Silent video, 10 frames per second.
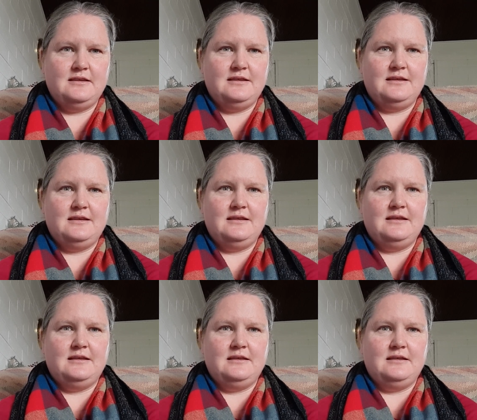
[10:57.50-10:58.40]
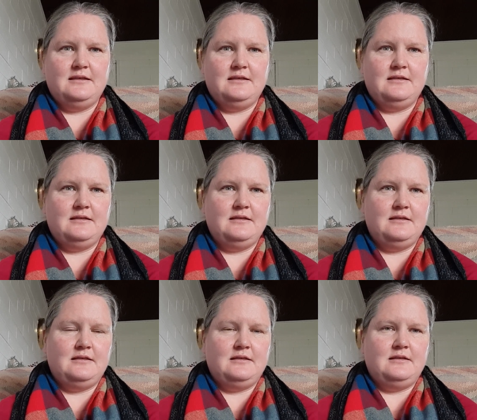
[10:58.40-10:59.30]

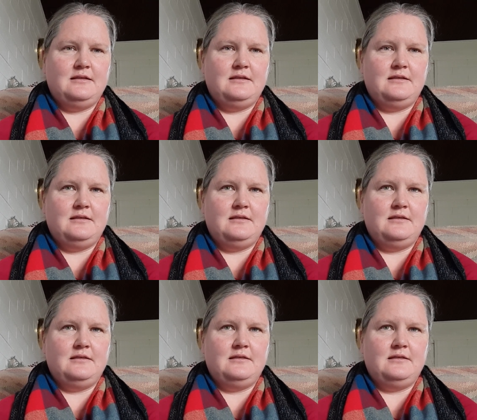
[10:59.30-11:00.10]
(no one is talking)